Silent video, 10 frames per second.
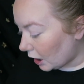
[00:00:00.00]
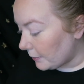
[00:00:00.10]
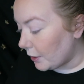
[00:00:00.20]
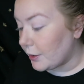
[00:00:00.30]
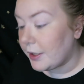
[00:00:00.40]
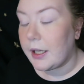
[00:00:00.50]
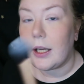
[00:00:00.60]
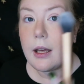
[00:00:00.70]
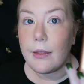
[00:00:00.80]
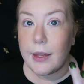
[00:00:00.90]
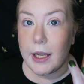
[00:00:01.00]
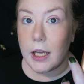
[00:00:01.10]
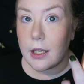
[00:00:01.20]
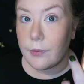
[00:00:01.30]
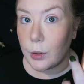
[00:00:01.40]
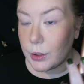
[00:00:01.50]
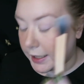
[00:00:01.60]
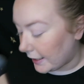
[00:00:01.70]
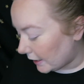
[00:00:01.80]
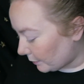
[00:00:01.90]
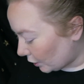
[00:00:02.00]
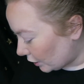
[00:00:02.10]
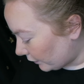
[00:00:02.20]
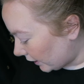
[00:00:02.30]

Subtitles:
I'm using the Real Techniques brush for